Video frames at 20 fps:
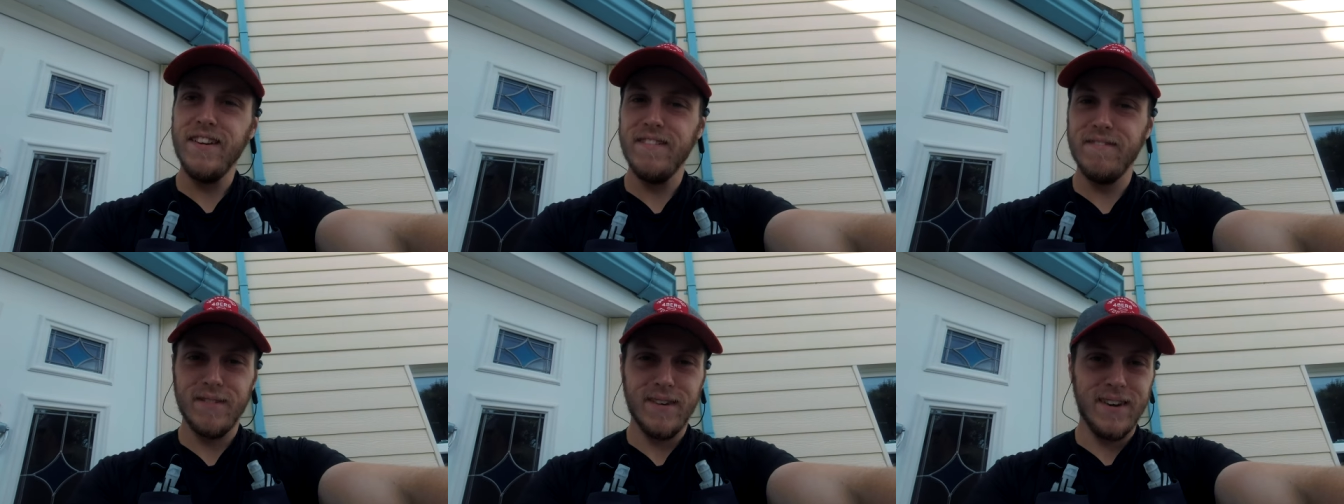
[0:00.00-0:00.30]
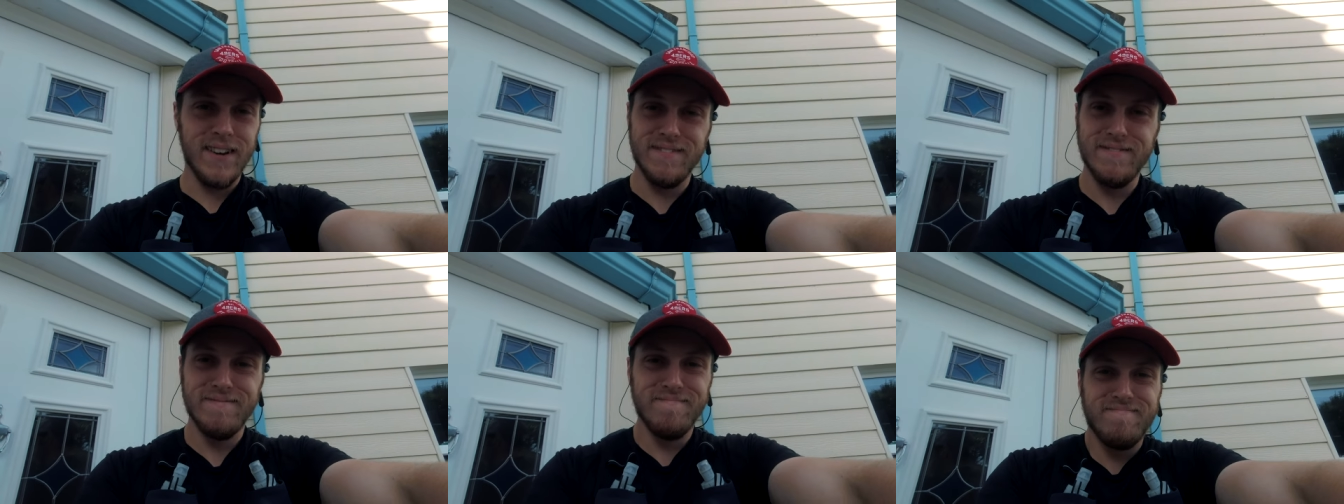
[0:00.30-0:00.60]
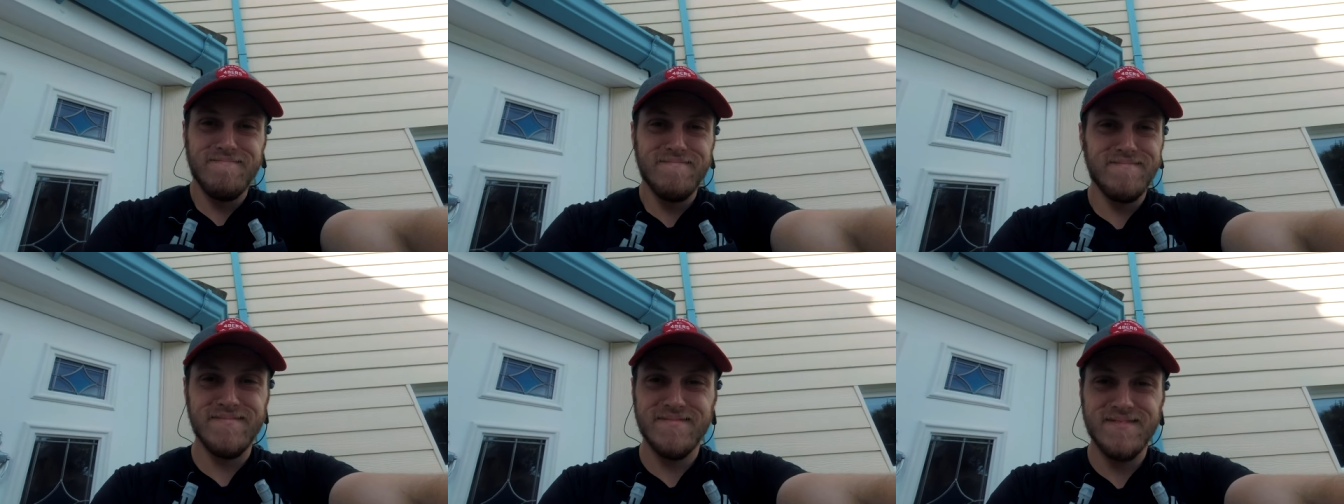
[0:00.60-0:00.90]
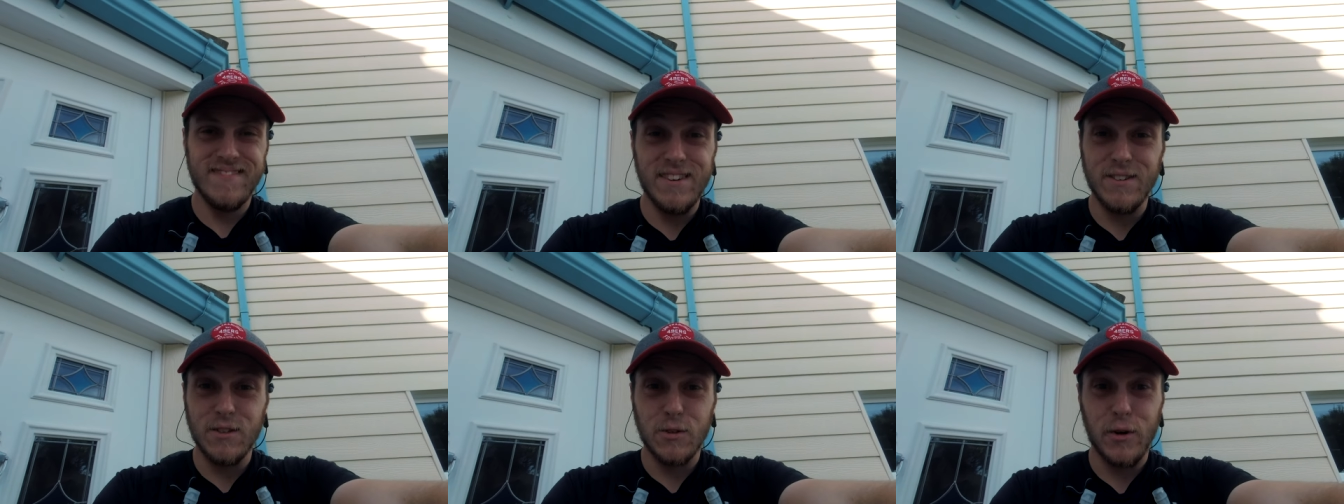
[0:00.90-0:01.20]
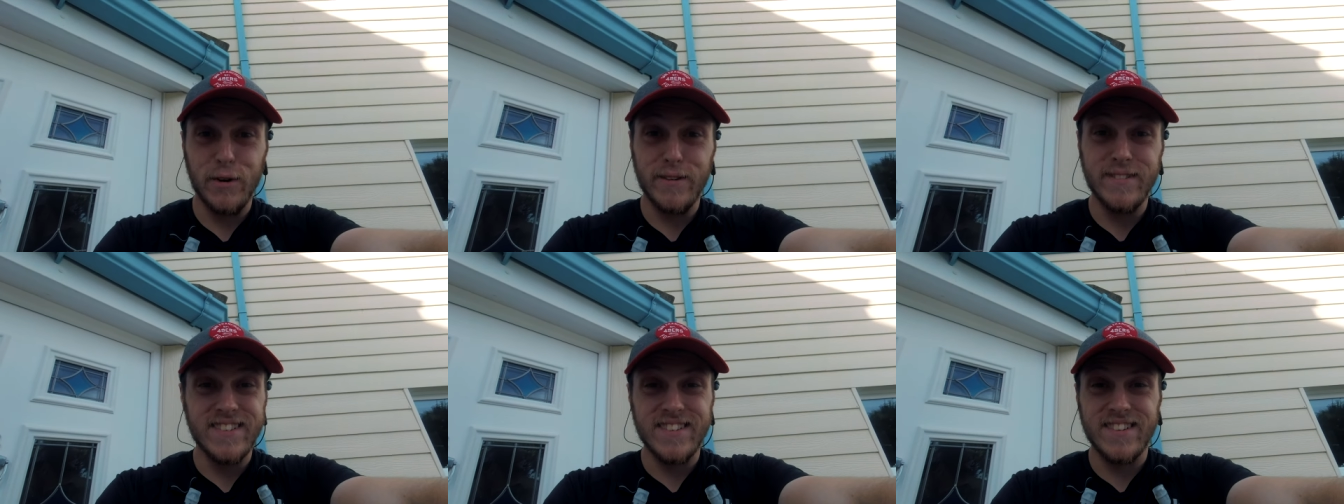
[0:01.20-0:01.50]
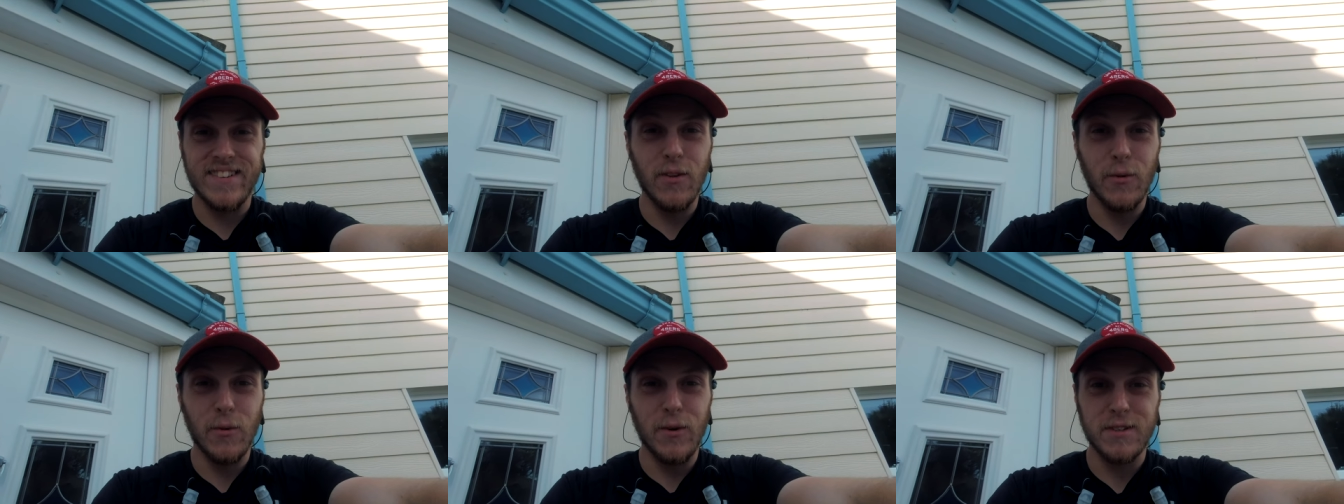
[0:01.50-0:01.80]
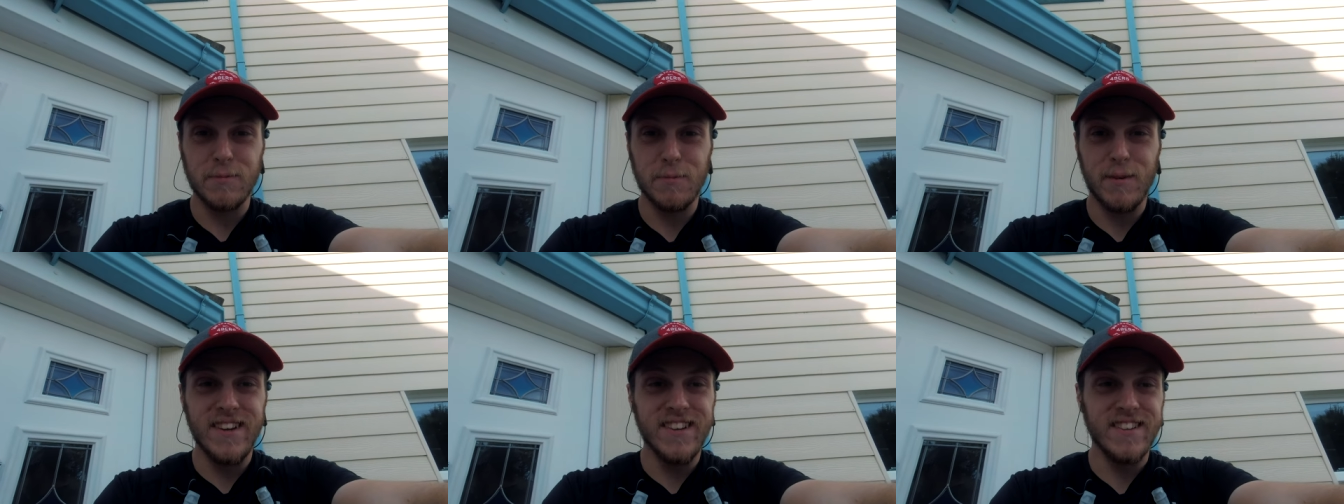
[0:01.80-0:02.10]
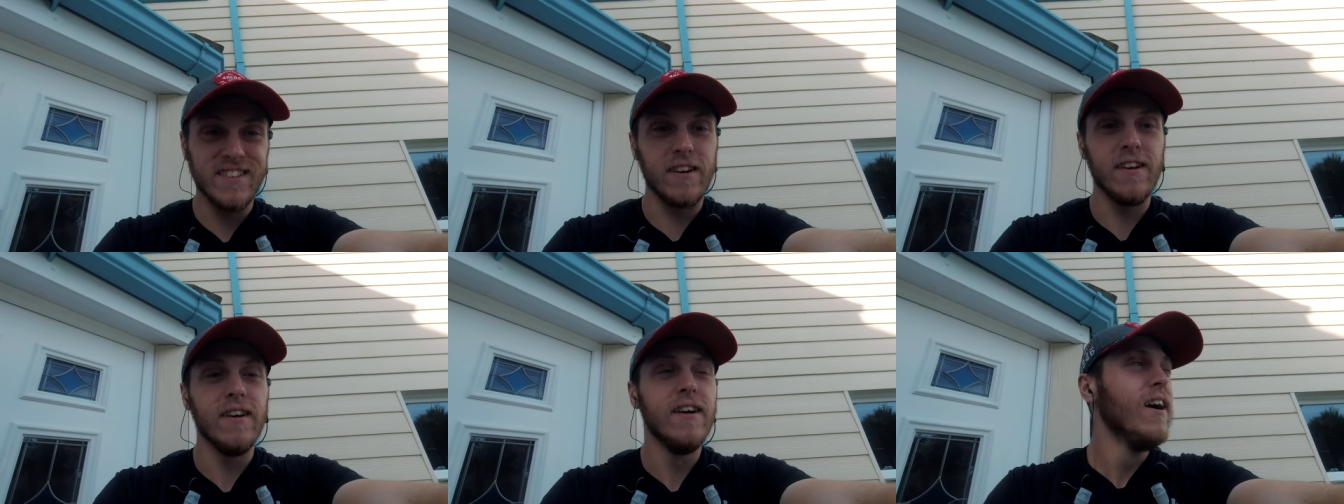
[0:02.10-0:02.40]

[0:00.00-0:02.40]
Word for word: Yeah, I was wrong. It's not the worst bit, is it?